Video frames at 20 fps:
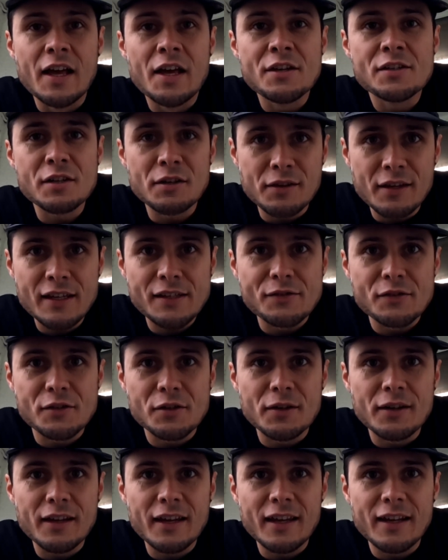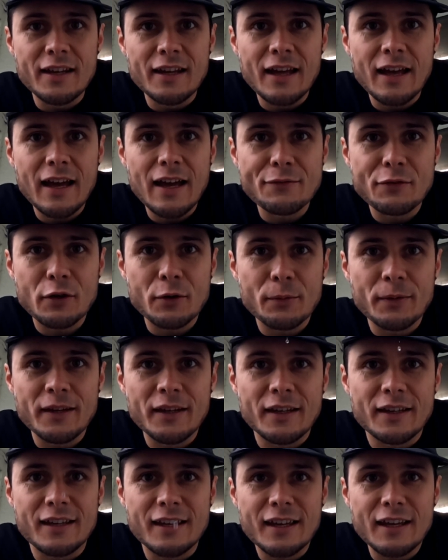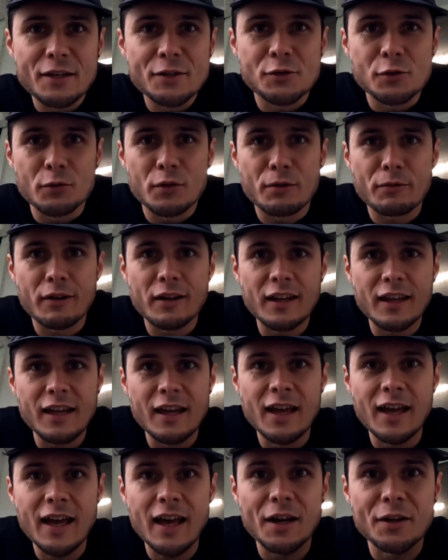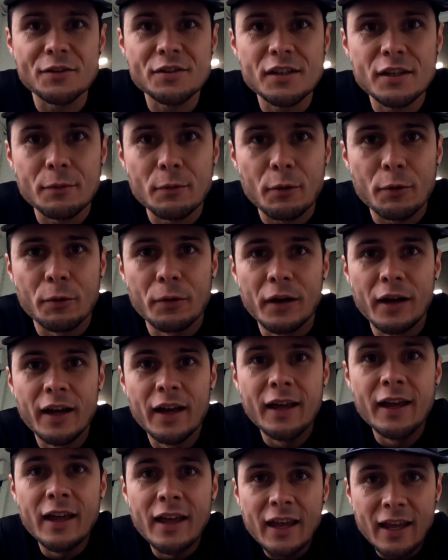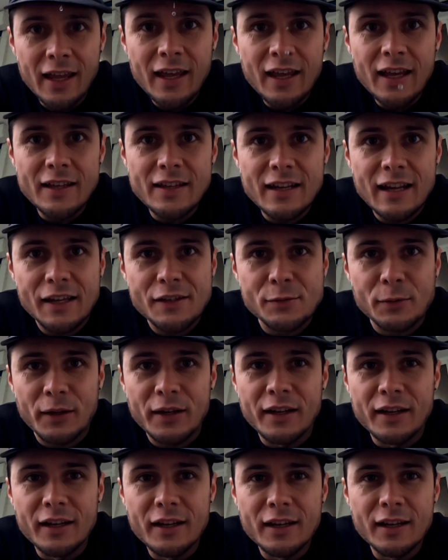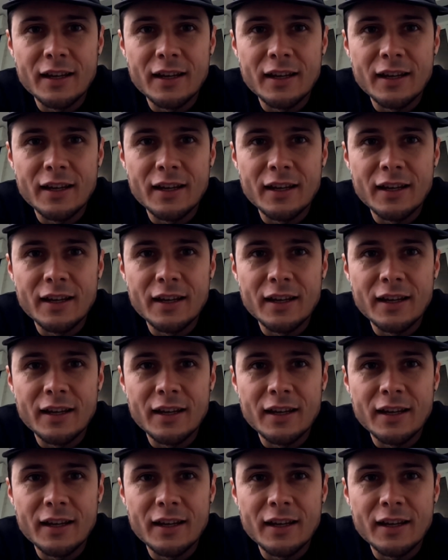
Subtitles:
So thanks for tuning in, have a good week, enjoy your running, and I'll see you all in the next one.